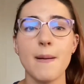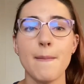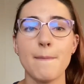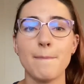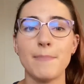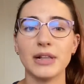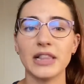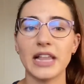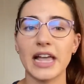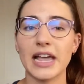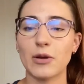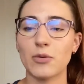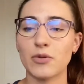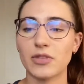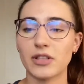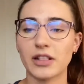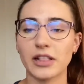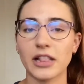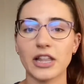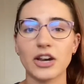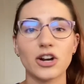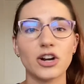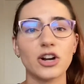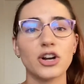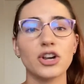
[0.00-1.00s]
but like with
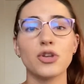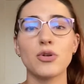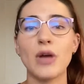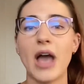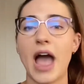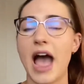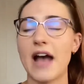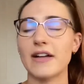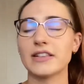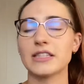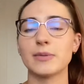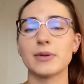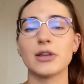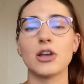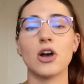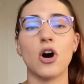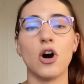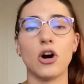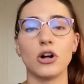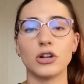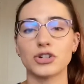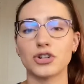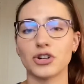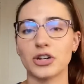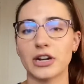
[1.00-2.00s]
glitter, you have to be
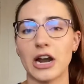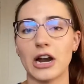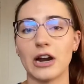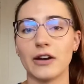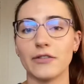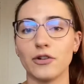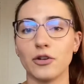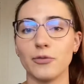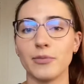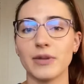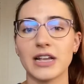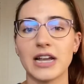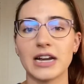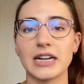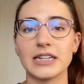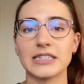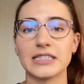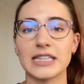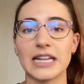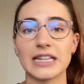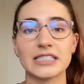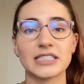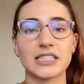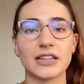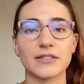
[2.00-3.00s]
ultra careful because
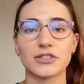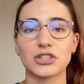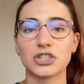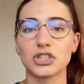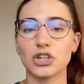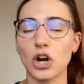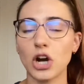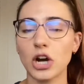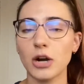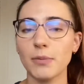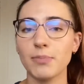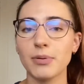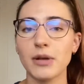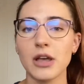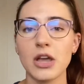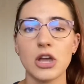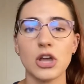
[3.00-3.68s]
that stuff's sharp.